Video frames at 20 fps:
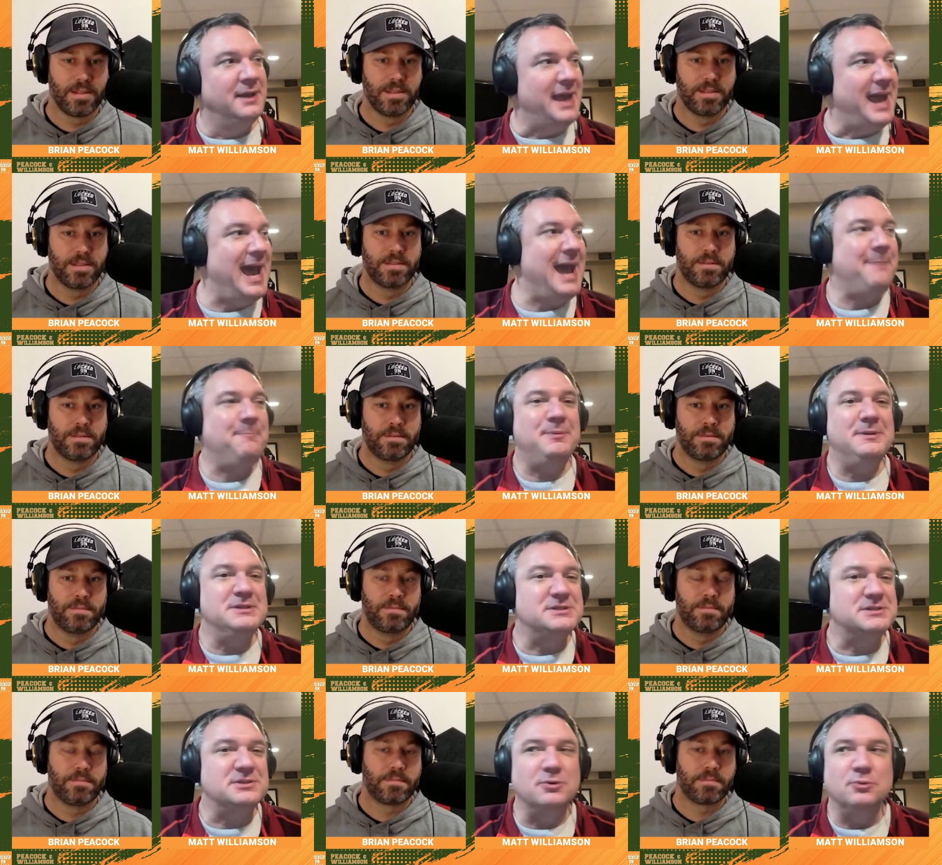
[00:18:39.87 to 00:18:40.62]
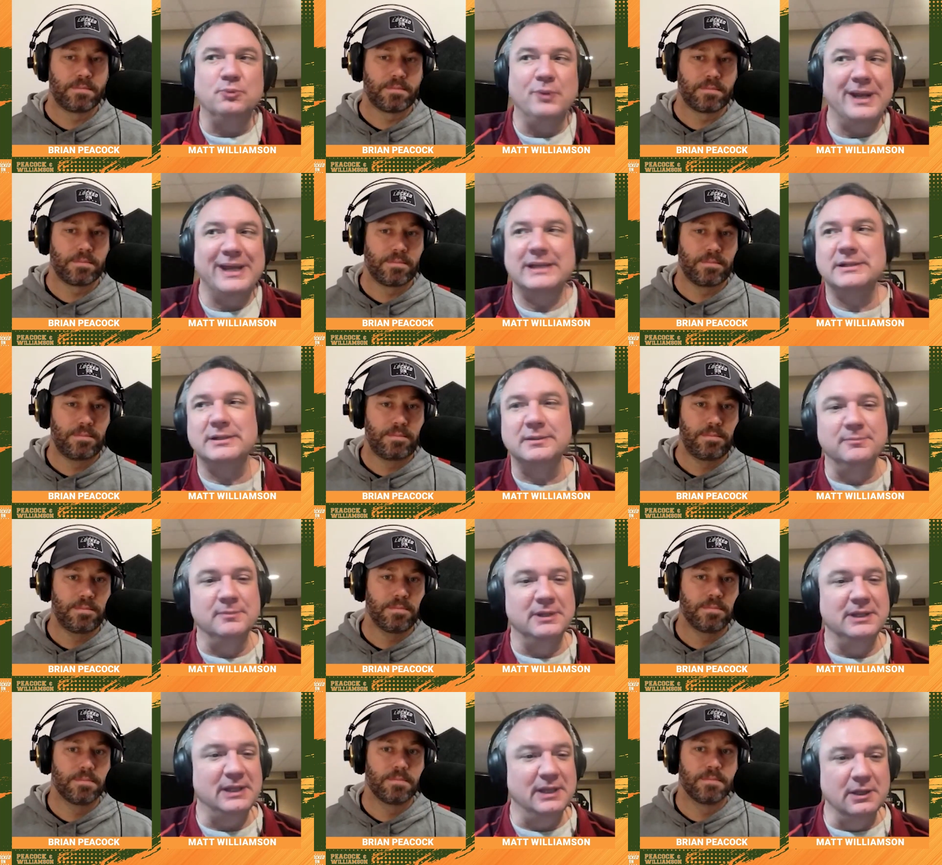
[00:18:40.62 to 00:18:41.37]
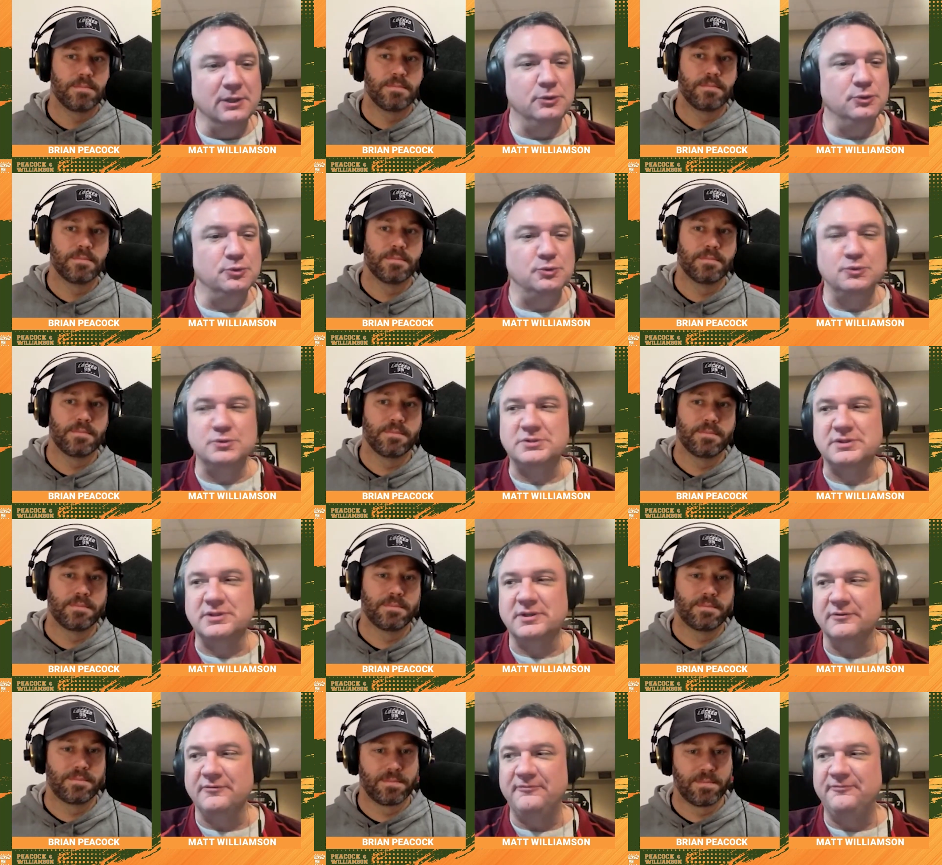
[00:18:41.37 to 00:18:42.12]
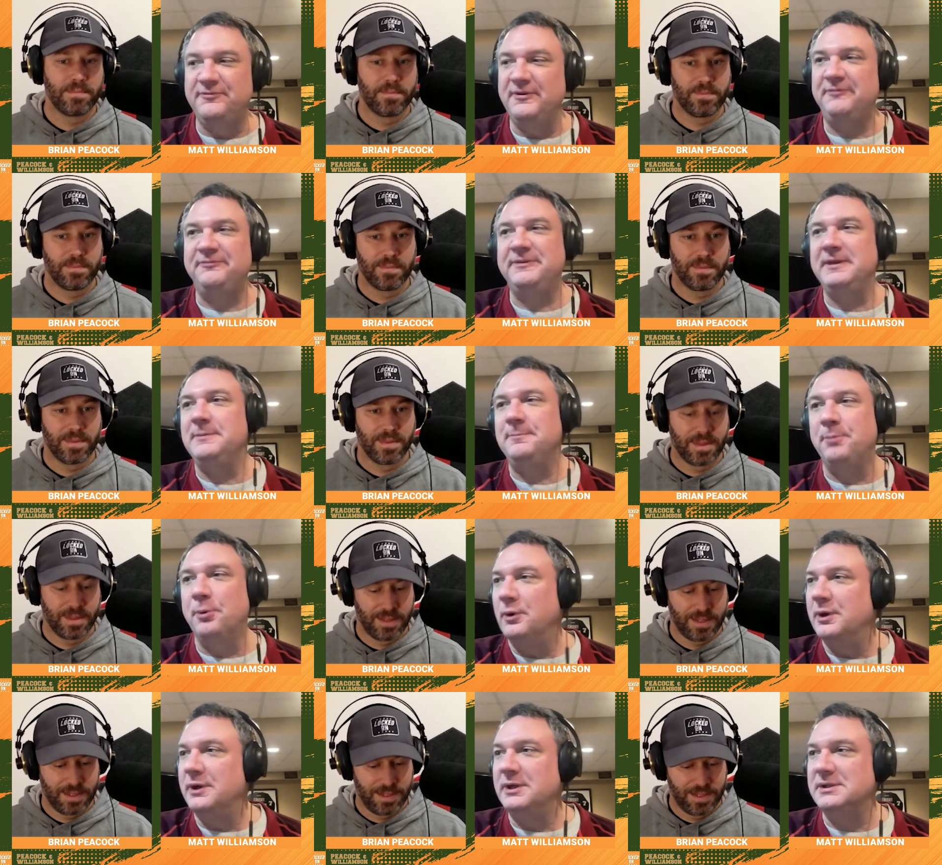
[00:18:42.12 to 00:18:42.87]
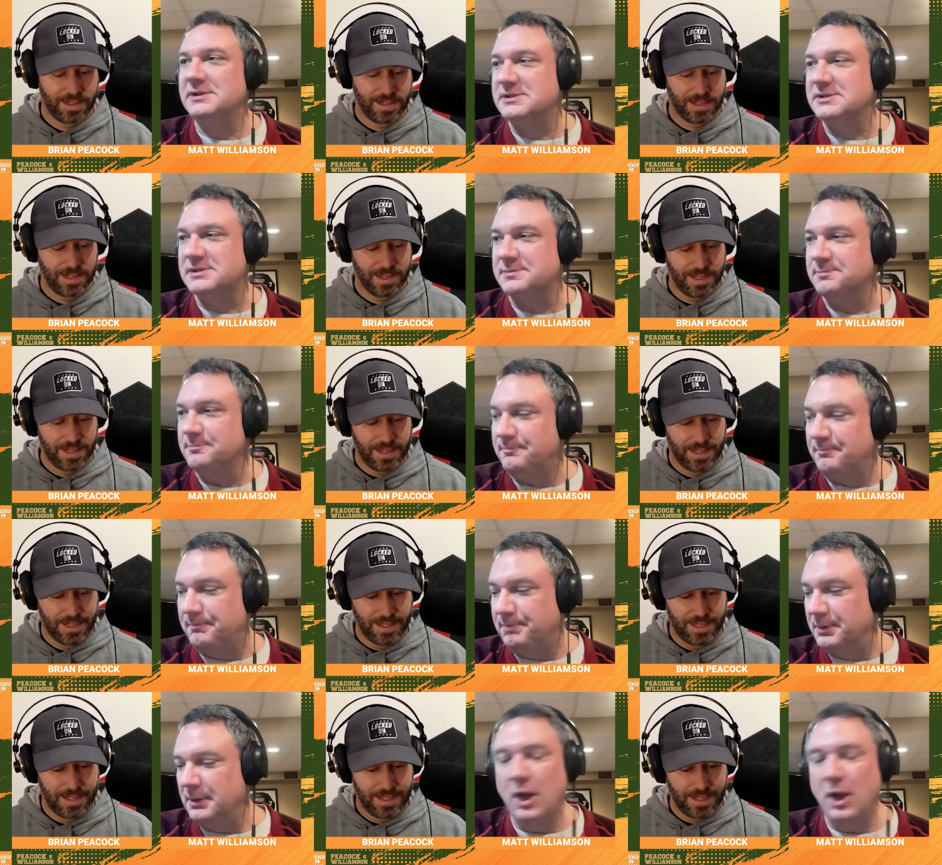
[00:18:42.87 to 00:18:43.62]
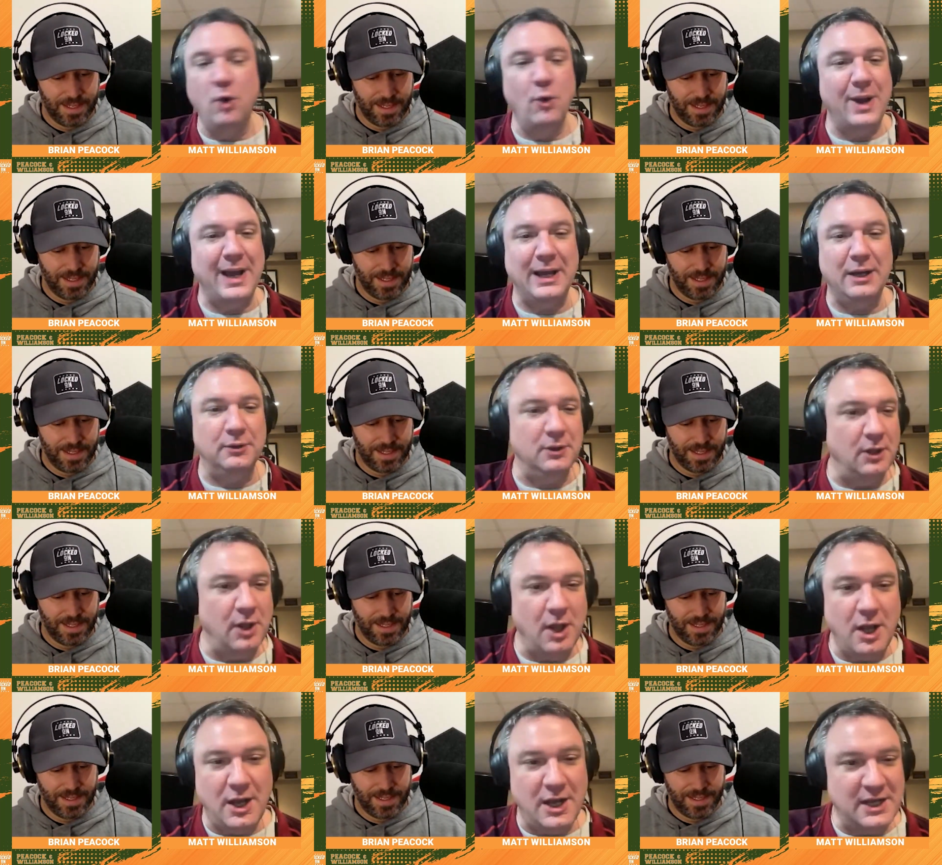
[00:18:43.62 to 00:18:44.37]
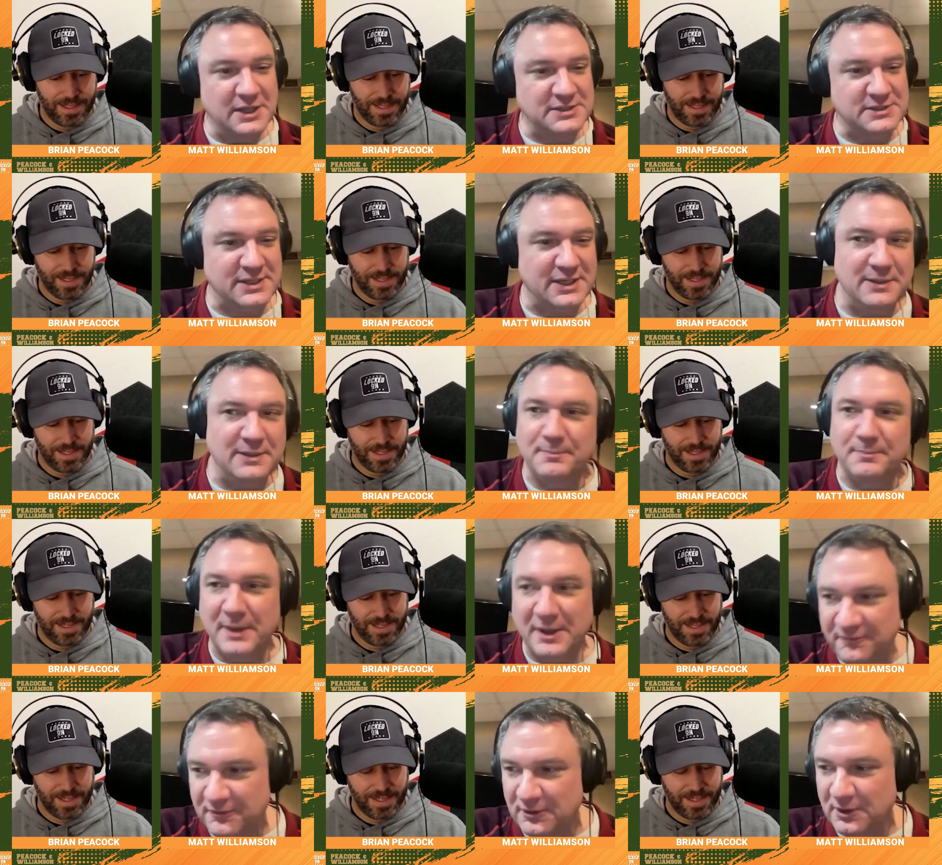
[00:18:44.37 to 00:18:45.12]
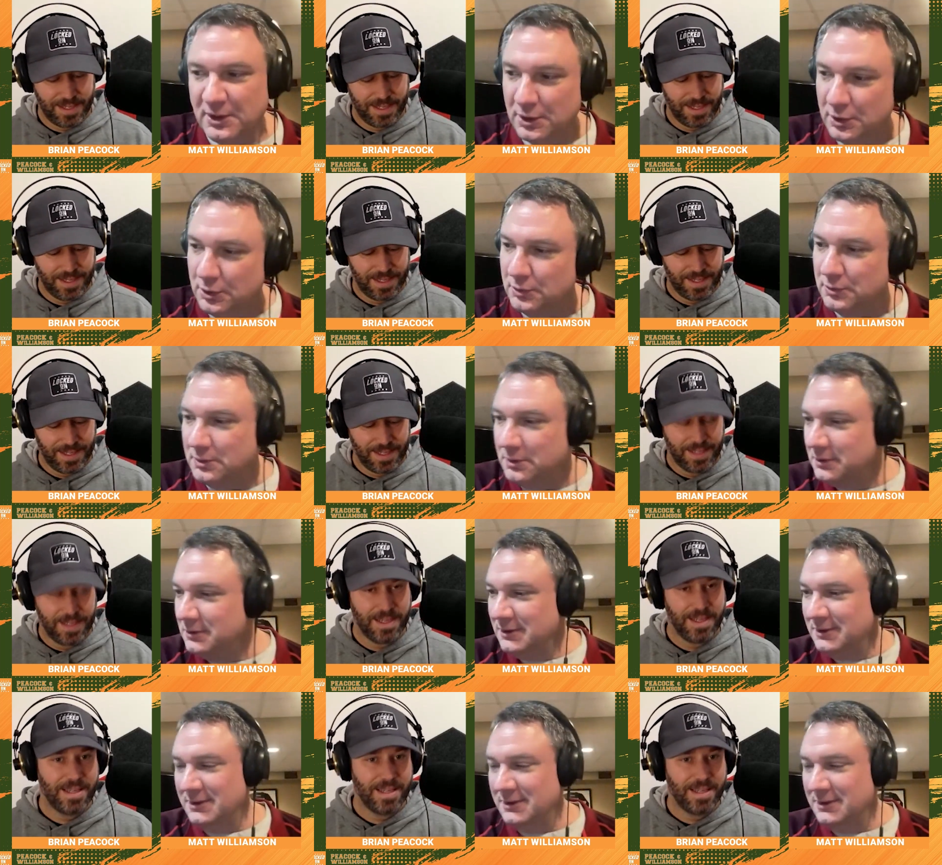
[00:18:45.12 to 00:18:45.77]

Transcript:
Speaker 1: happens to randomly lose the 50 points blowout loss in Buffalo,